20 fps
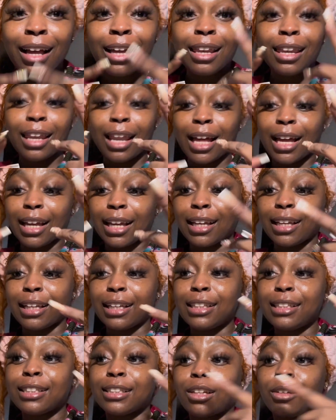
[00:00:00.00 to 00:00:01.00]
Like,
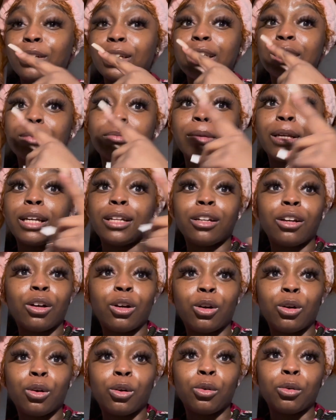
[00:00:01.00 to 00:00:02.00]
it's going to explain the
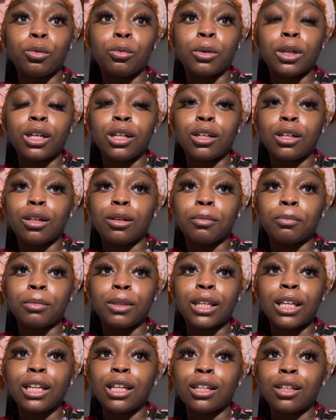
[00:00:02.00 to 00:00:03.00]
whole um,
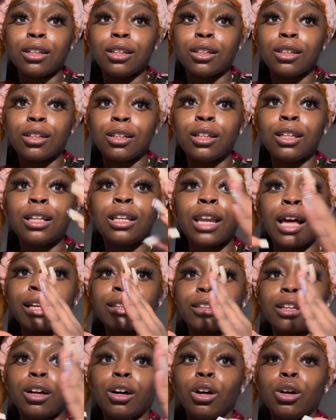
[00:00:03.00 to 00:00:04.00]
thing,
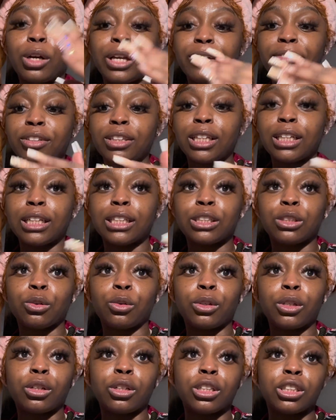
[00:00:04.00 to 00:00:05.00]
like the whole, everything that's
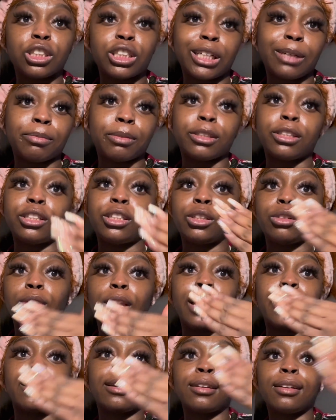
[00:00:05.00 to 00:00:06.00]
going on in chapter to
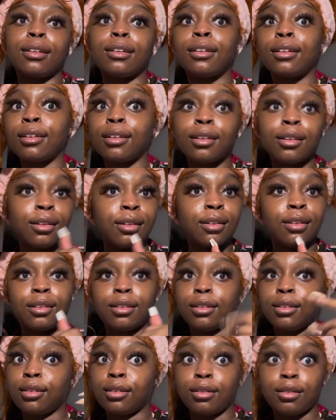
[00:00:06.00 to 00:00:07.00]
like,
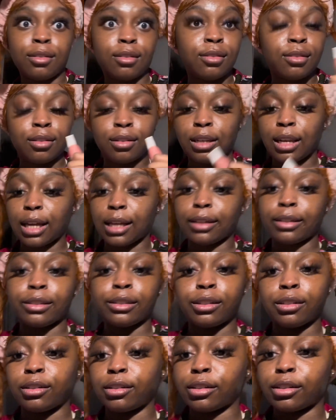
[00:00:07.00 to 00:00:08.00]
like
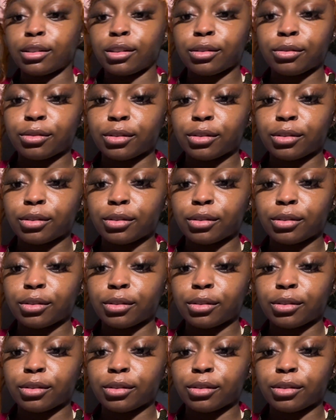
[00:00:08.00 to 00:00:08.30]
good.